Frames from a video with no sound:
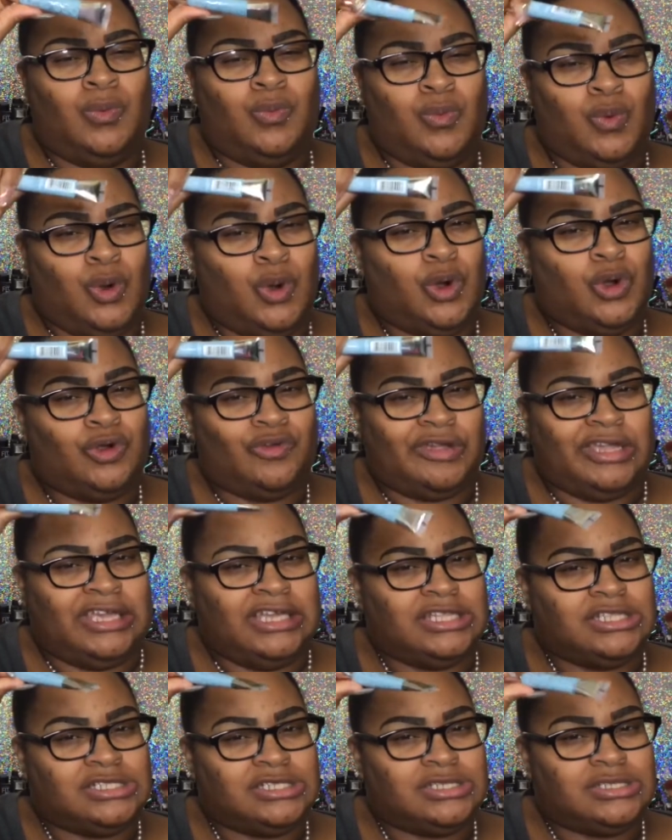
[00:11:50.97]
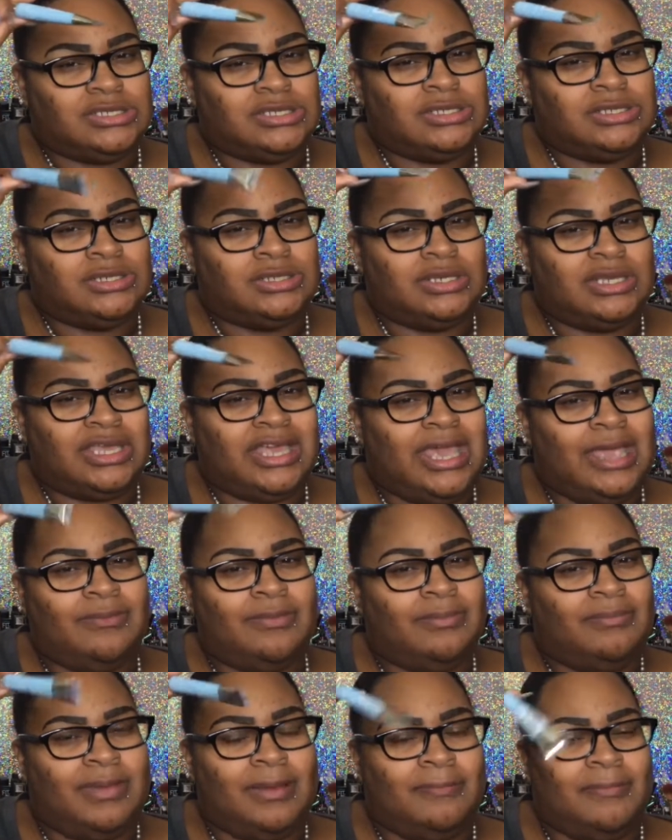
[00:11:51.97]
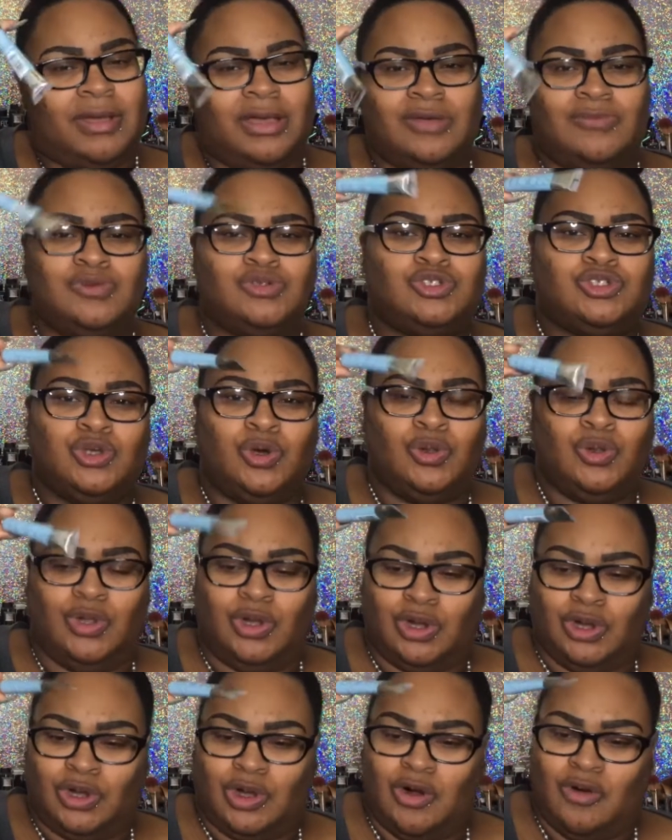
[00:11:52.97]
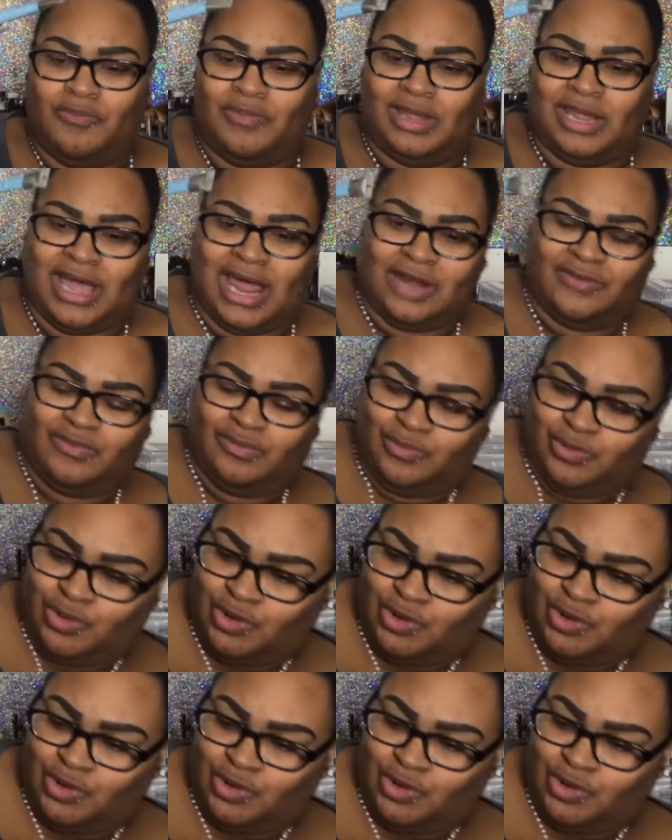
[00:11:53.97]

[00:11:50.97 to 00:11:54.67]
Walgreens. I can't remember. It was so long ago, but I got it from